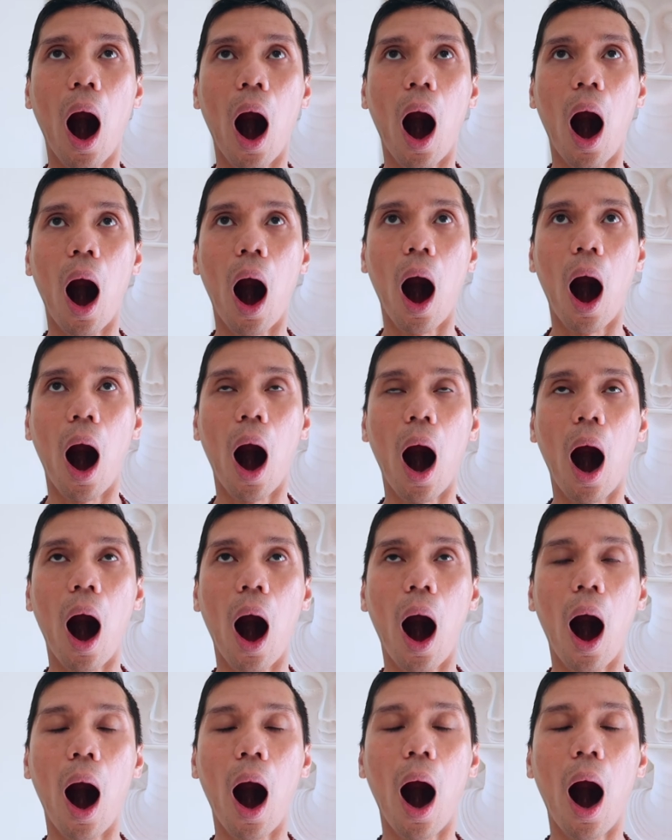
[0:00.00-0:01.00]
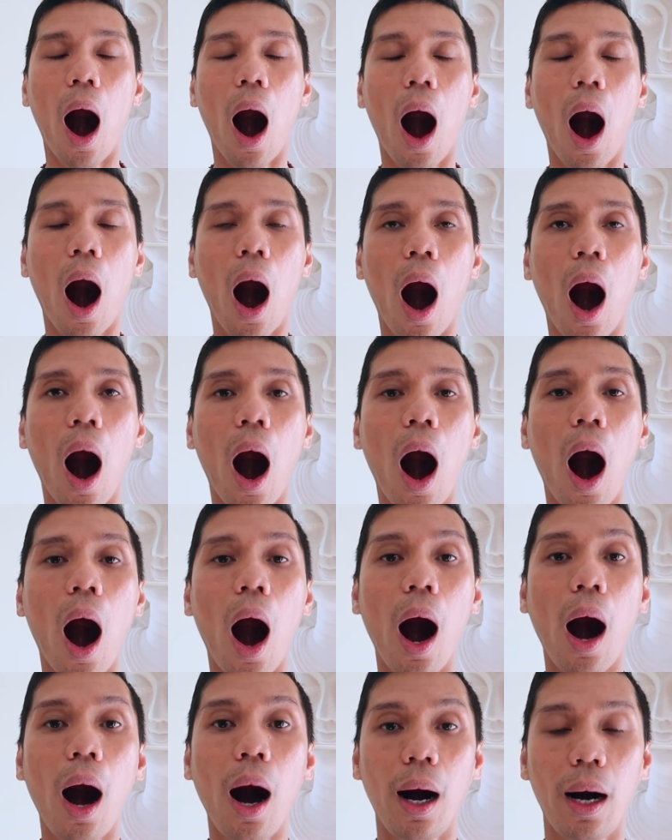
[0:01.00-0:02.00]

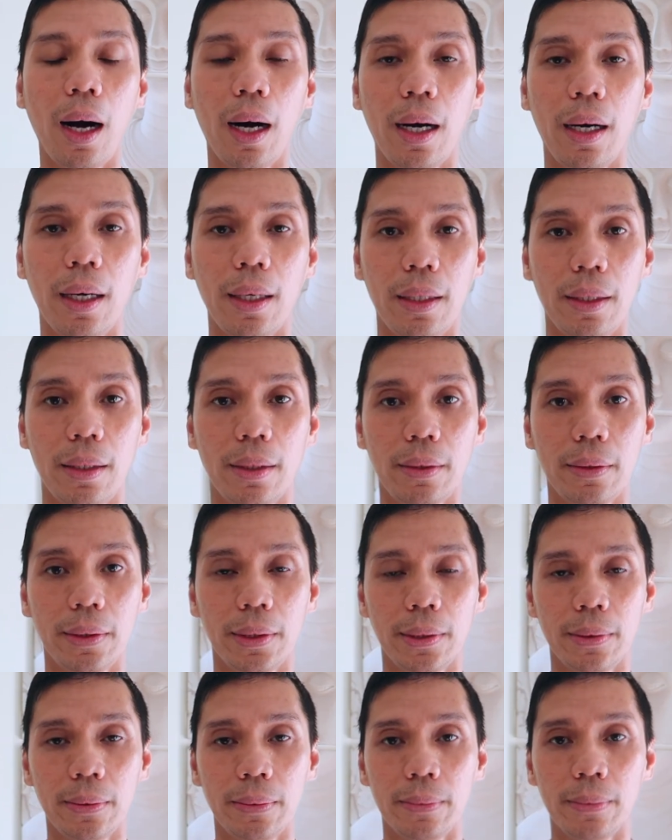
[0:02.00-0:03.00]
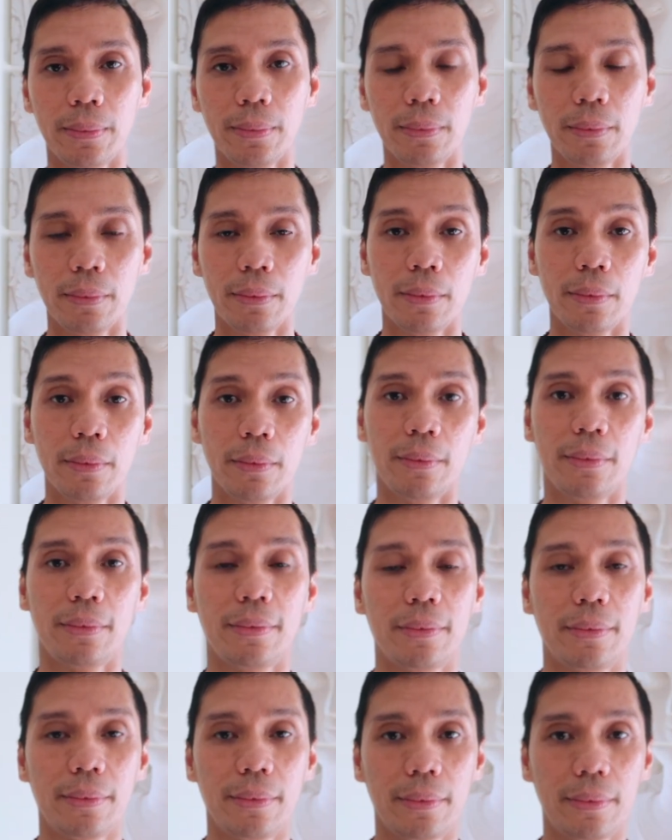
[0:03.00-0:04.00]

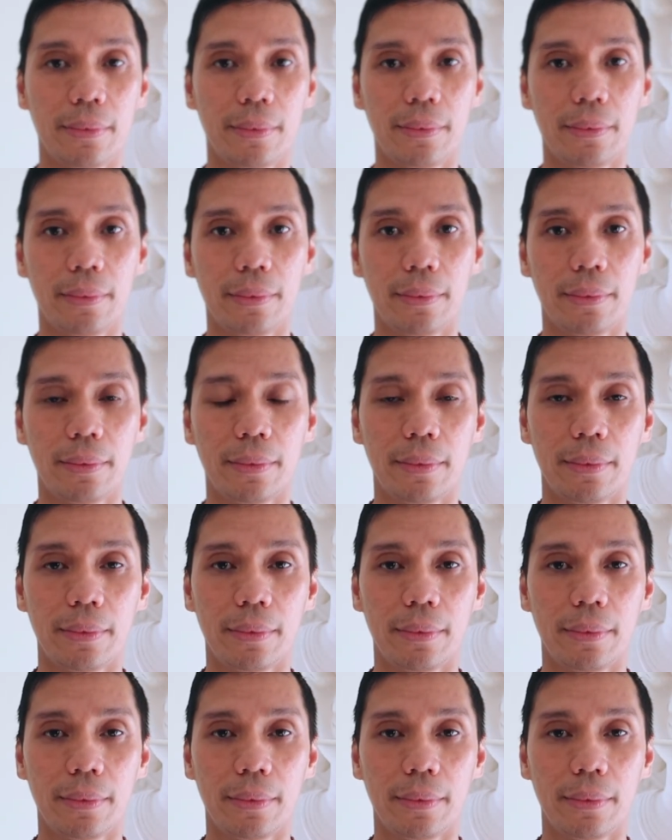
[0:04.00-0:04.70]
Nothing is said.